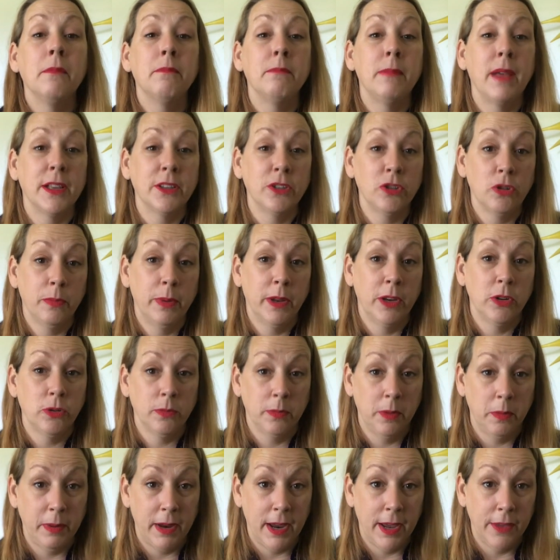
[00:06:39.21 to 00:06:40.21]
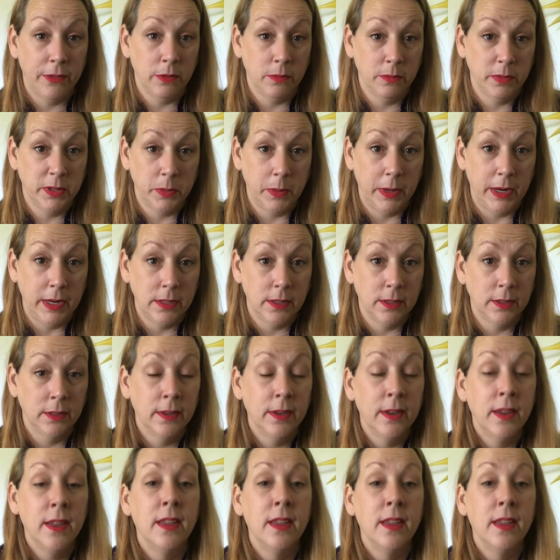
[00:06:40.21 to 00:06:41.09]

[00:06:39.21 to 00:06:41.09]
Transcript: master bedroom, and bathroom suite.